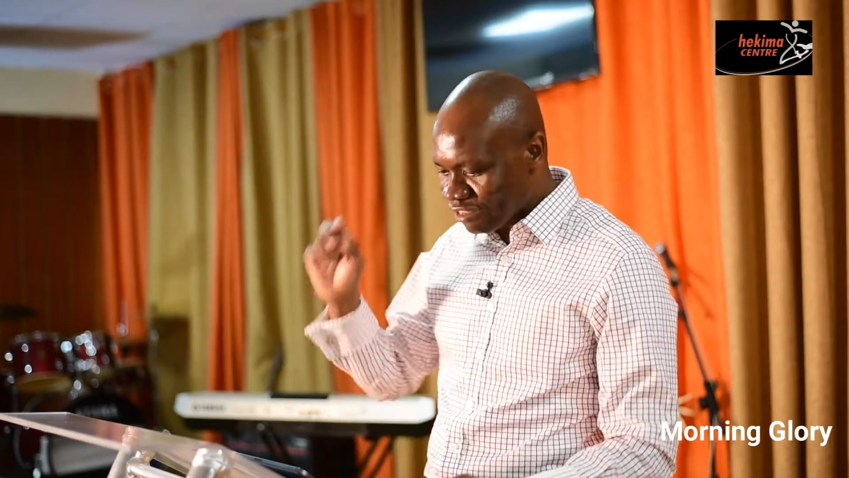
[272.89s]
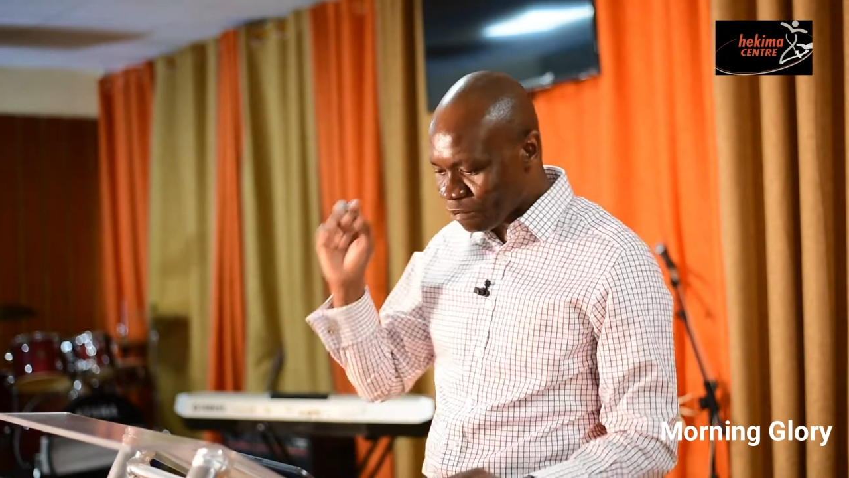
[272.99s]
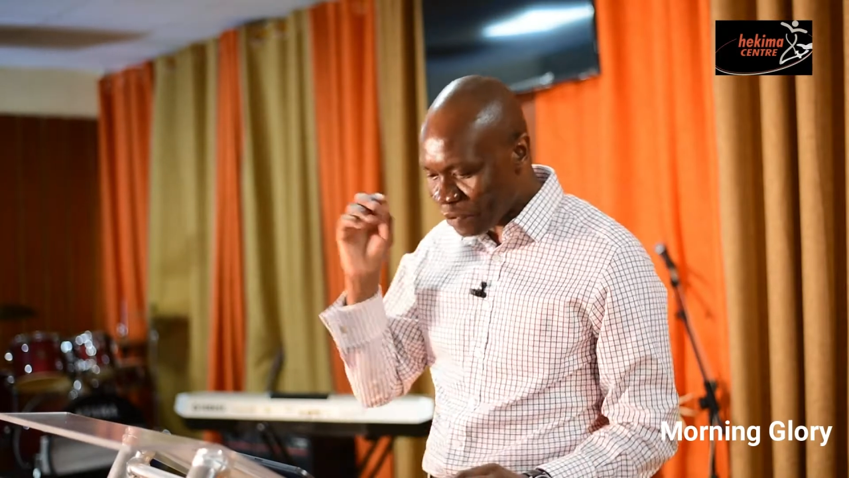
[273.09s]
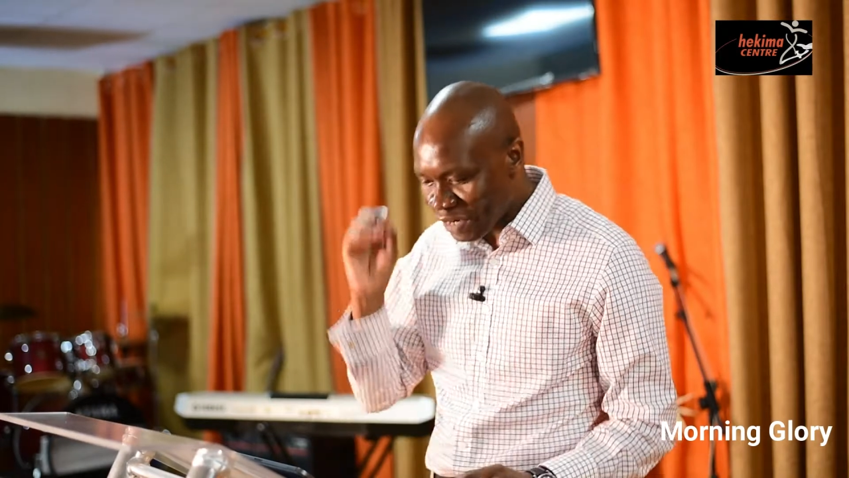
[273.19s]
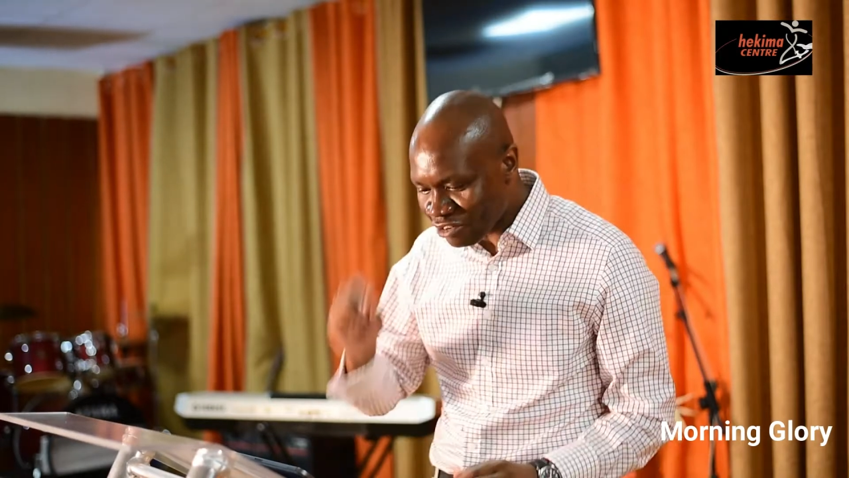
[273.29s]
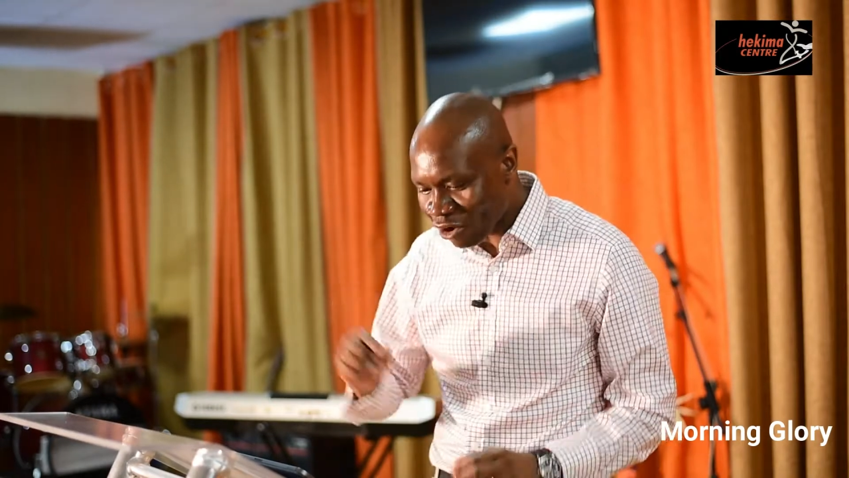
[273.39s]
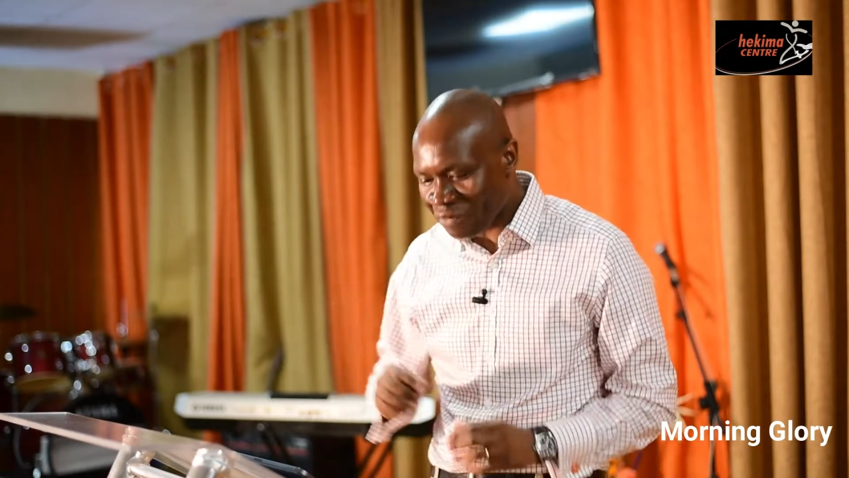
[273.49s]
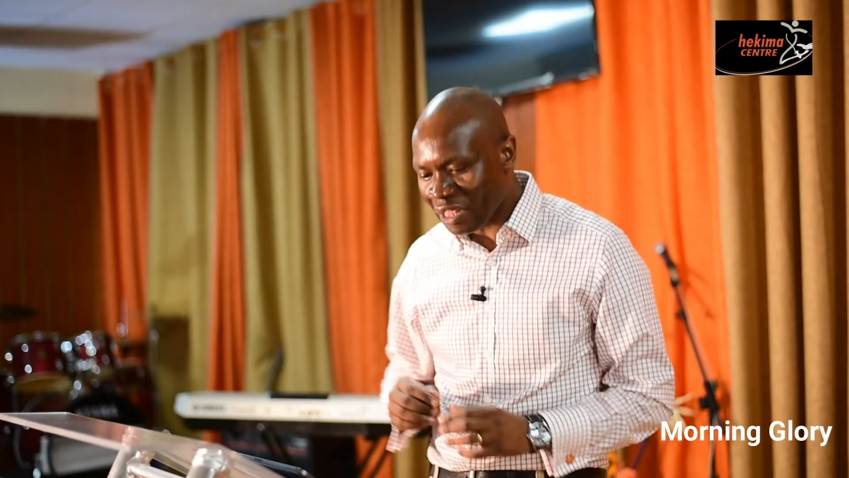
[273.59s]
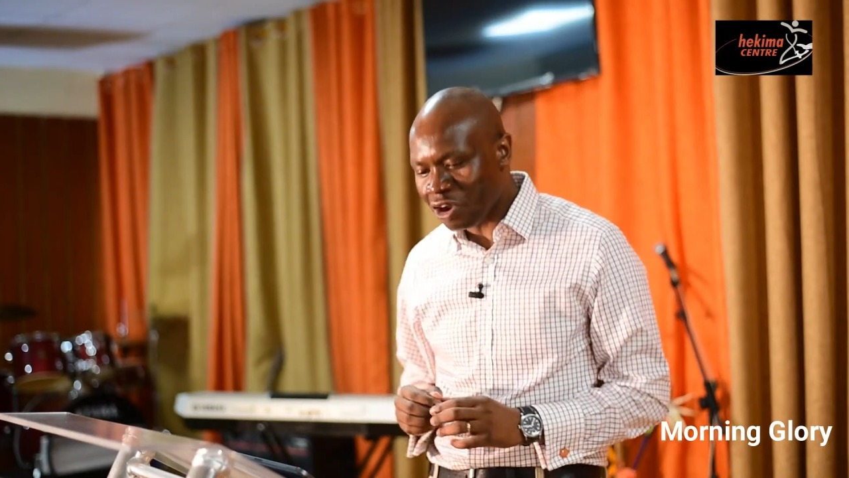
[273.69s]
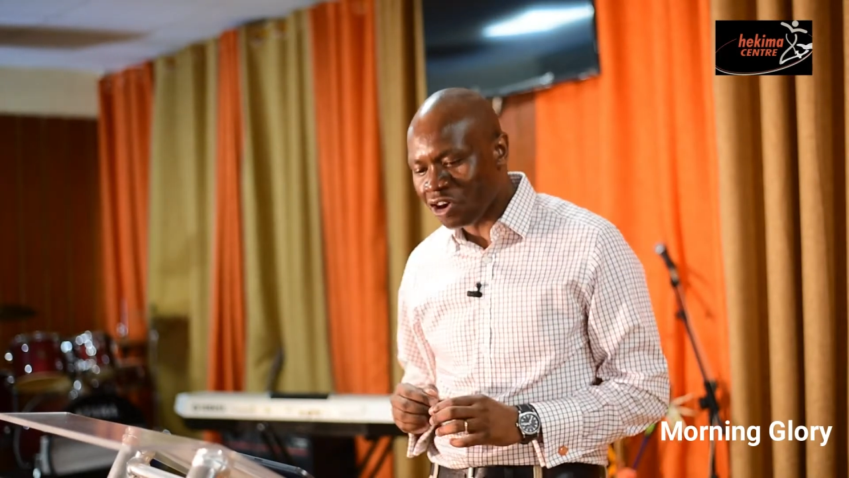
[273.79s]
Spirit
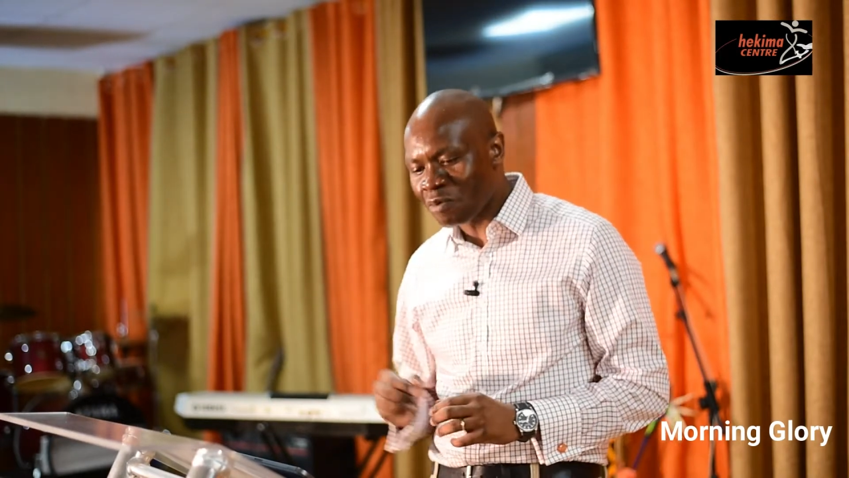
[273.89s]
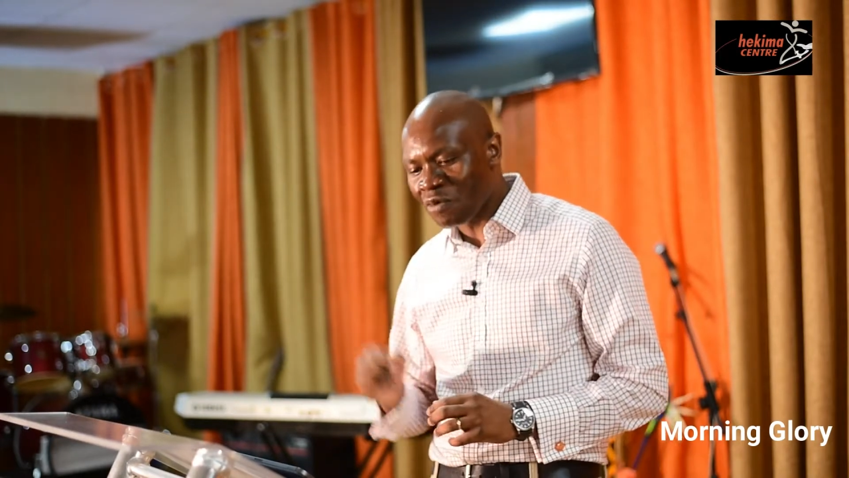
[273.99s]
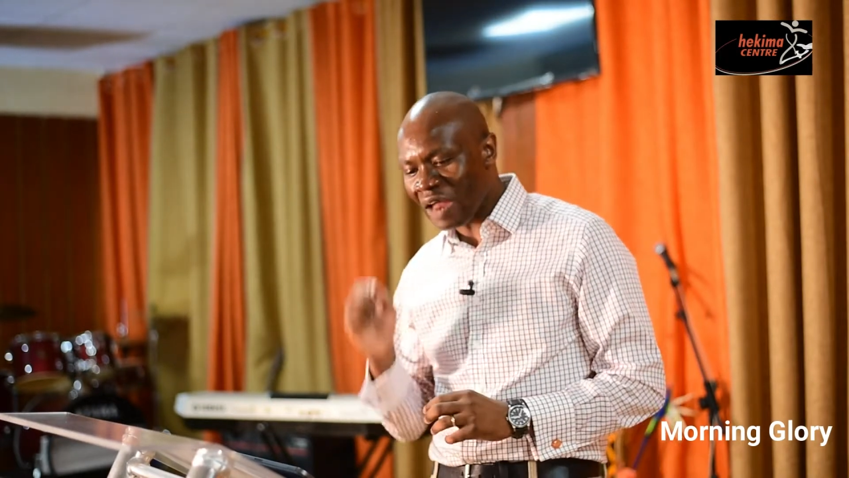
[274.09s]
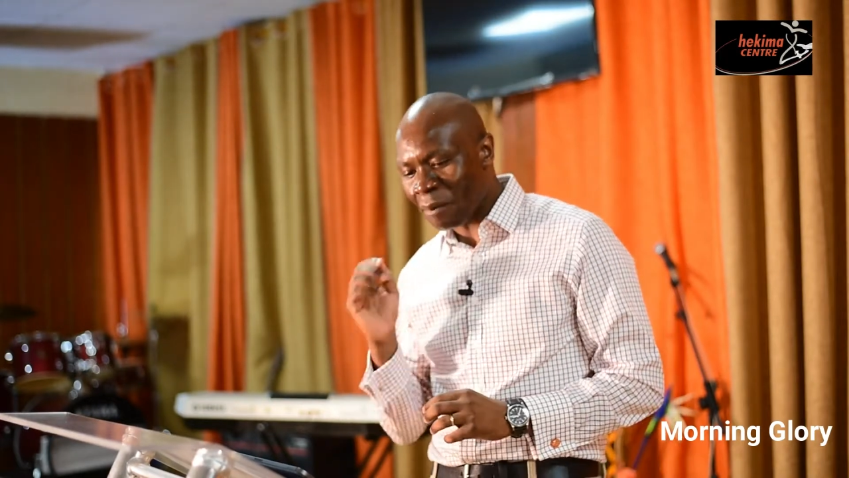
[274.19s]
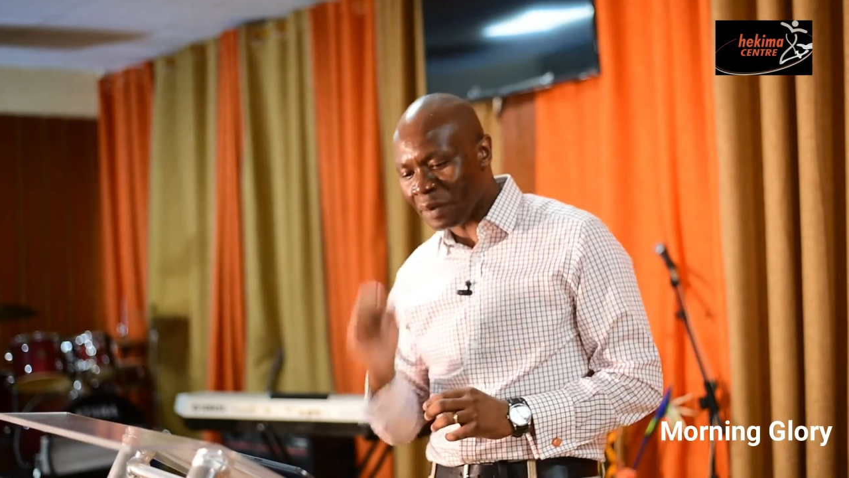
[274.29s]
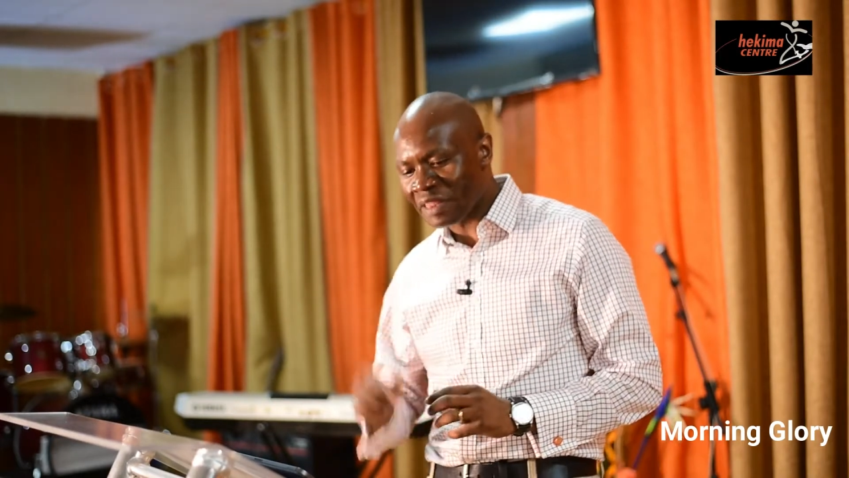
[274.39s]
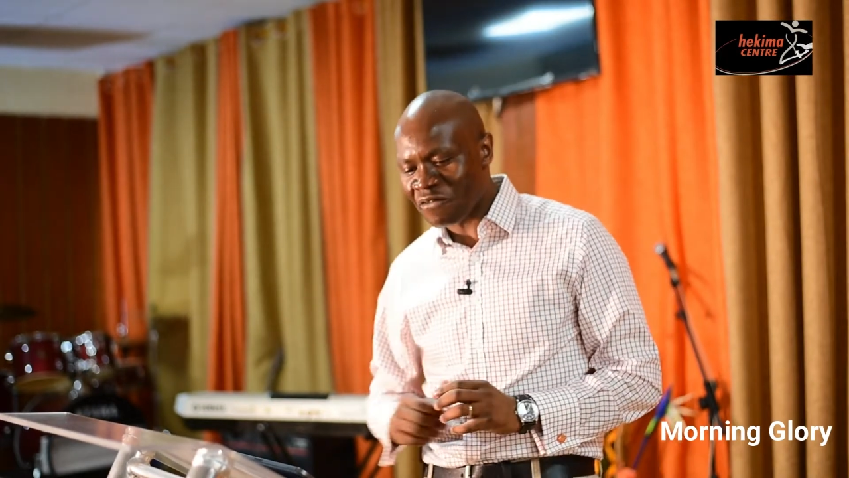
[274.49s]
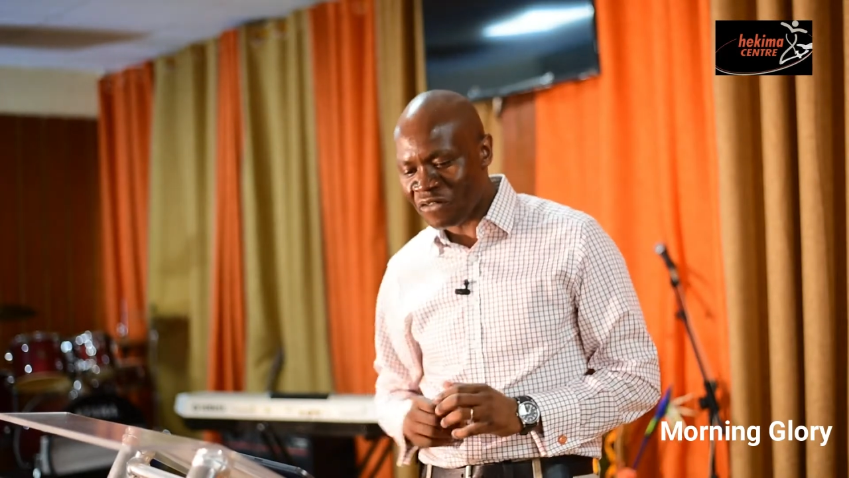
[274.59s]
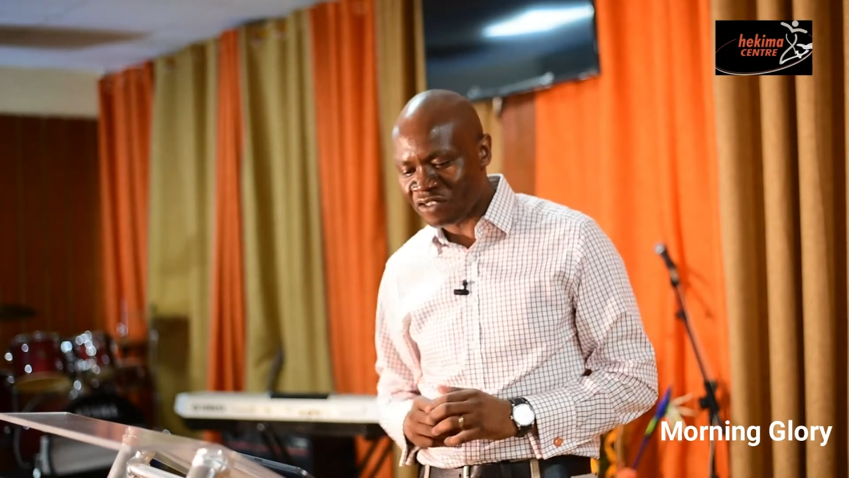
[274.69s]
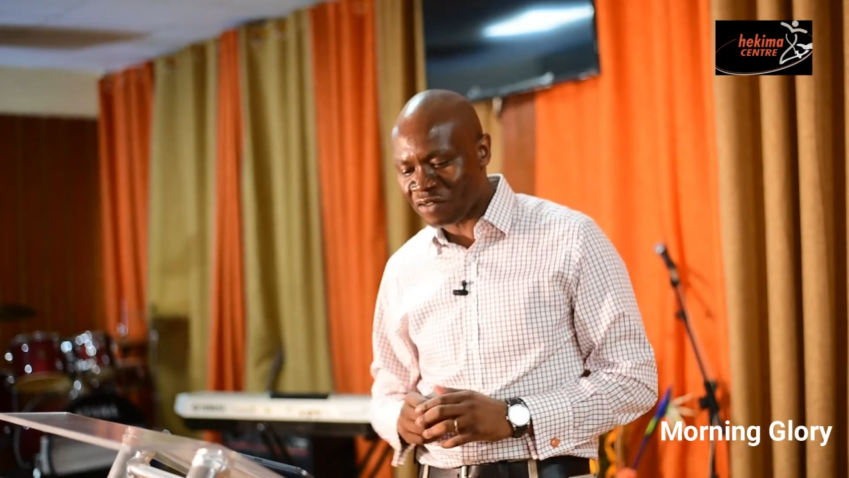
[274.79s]
of the Lord moved upon
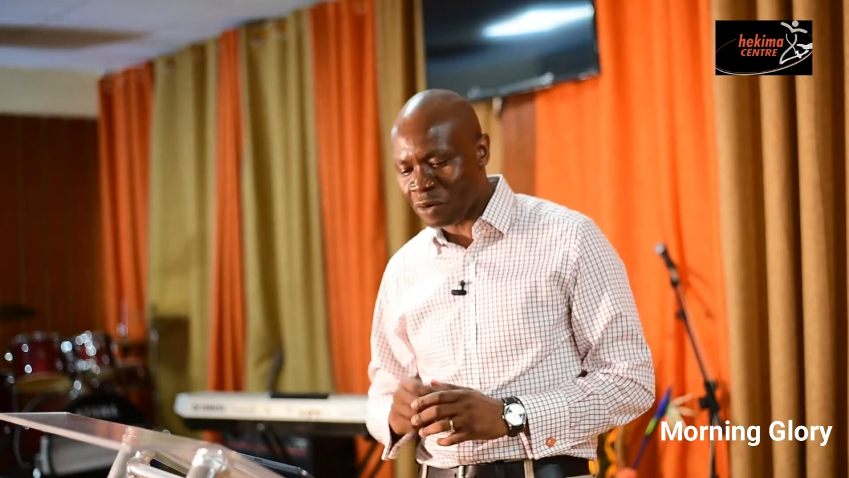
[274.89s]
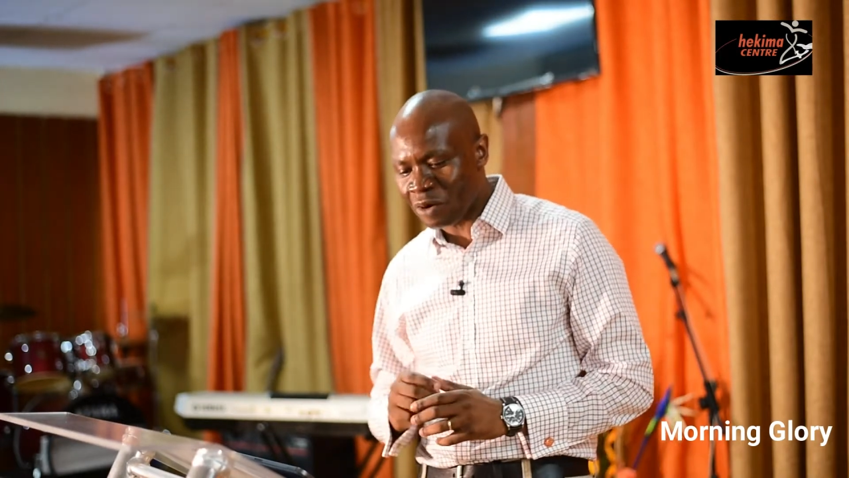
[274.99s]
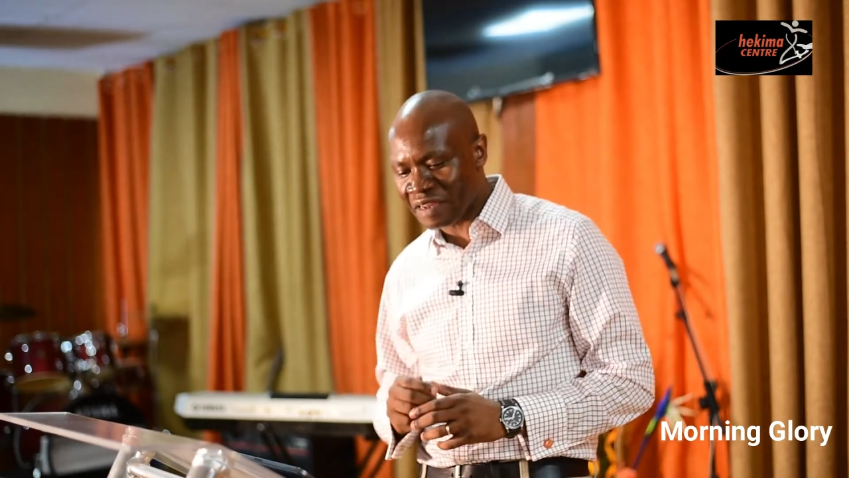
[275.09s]
the face of the